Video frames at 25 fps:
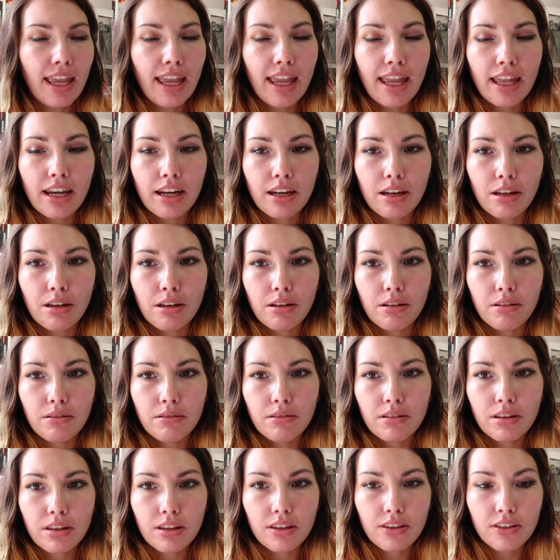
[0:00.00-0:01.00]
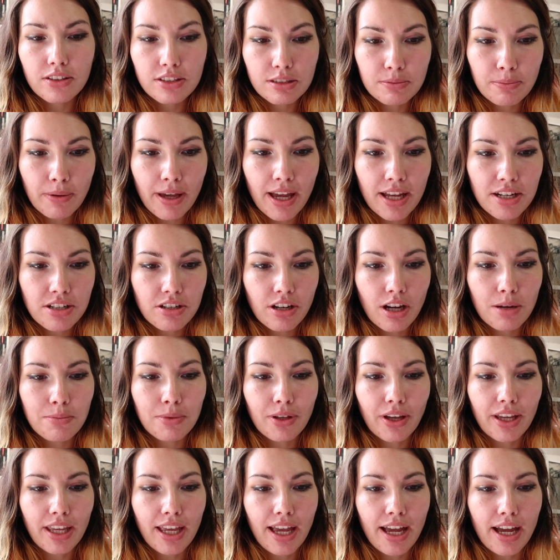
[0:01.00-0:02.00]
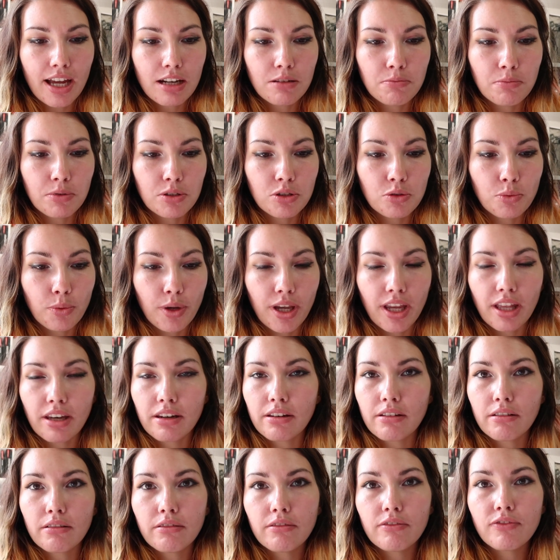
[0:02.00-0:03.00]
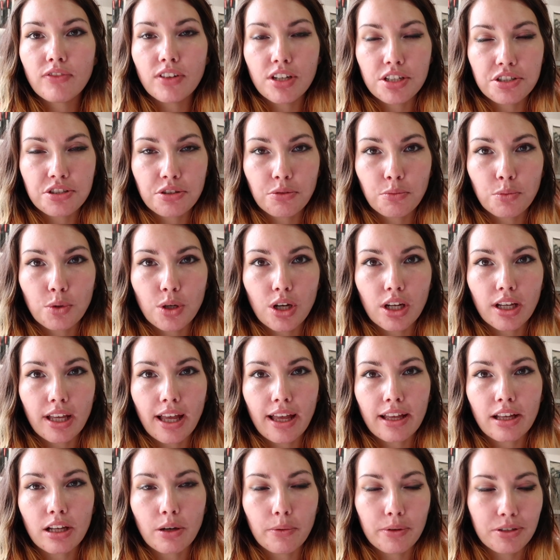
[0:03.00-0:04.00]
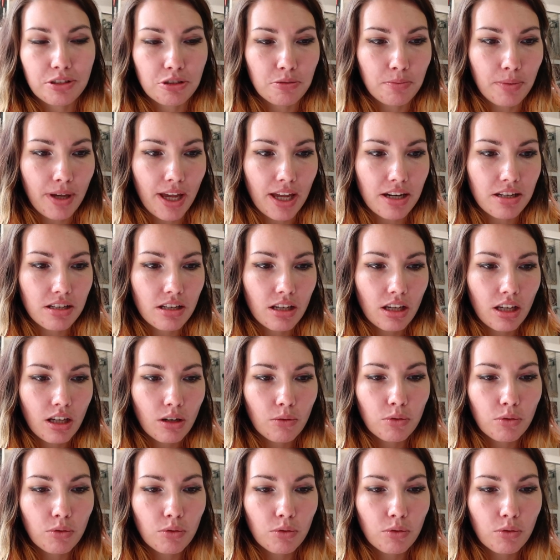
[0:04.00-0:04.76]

in the spare time that I had between finishing work and going to bed,